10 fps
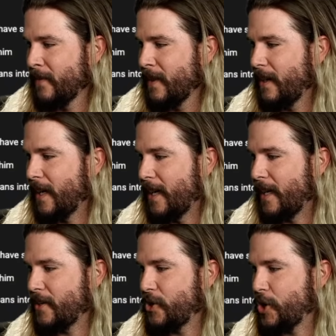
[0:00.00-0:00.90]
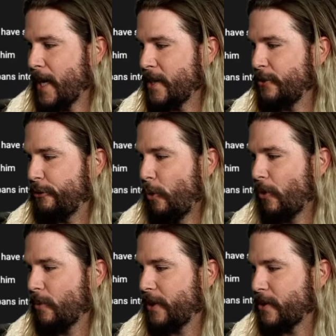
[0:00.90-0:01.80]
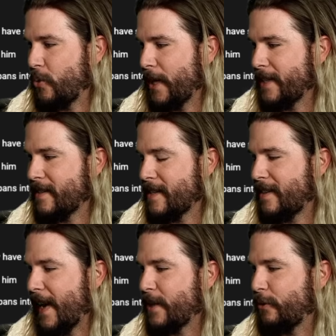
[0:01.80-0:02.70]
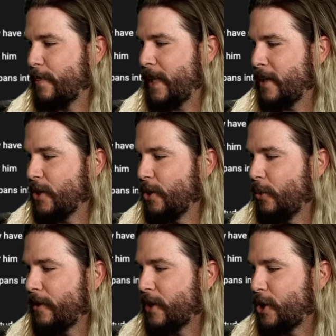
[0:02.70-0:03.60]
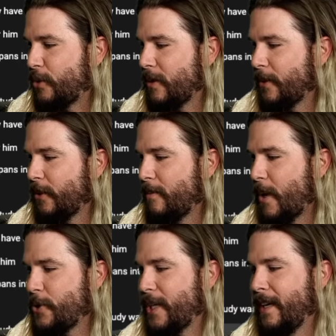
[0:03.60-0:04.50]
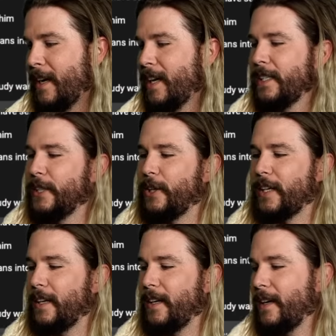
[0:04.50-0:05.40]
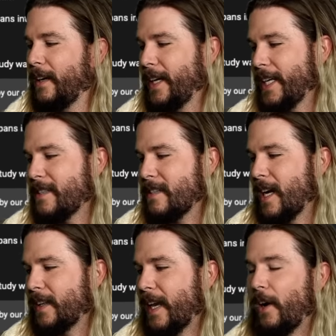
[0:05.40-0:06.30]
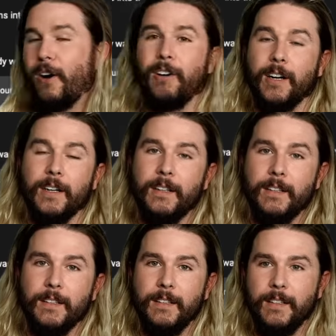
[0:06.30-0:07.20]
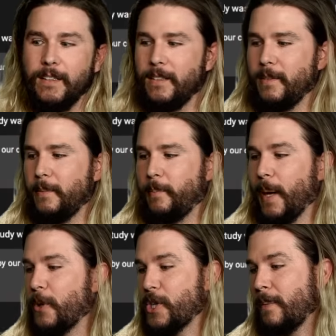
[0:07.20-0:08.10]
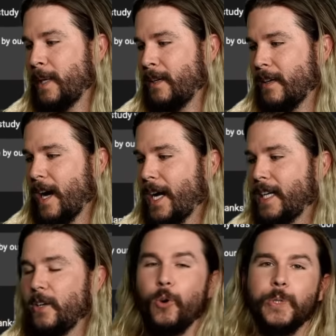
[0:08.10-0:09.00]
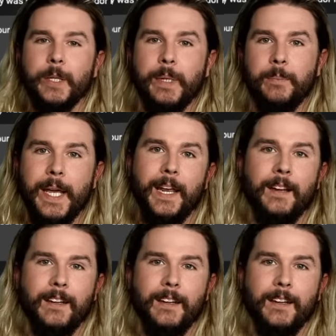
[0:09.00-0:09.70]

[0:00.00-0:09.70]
Uh, change four with the 20 says, thanks for being you with a cute little emoji. Look, it's not that hard. By which I mean, I can only be me.